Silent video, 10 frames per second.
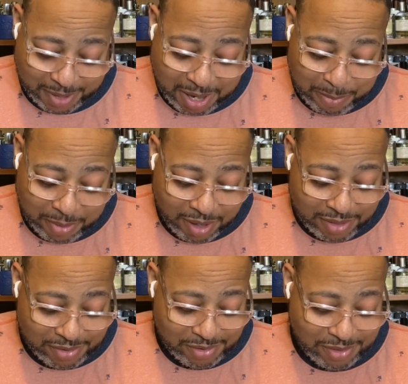
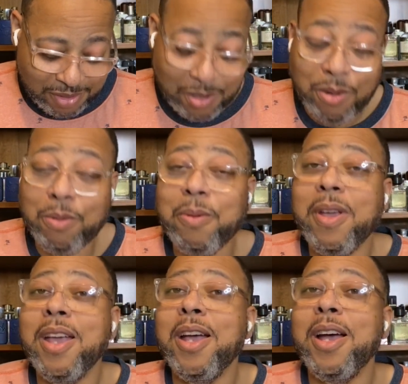AirPods. So
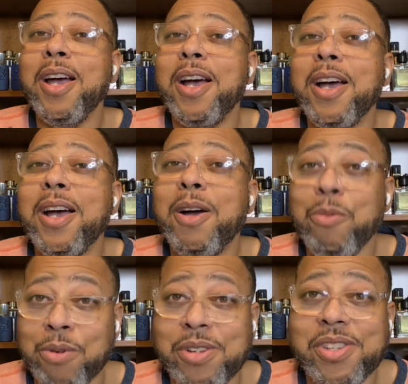
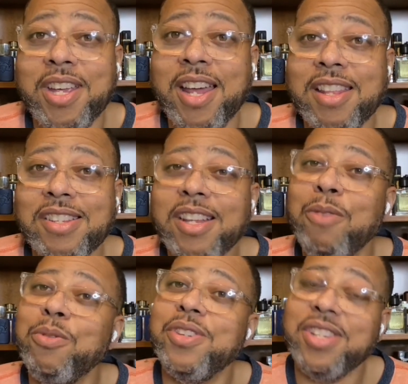I want to see how this sound.
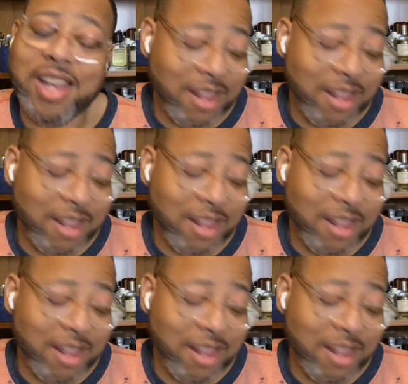I want to see how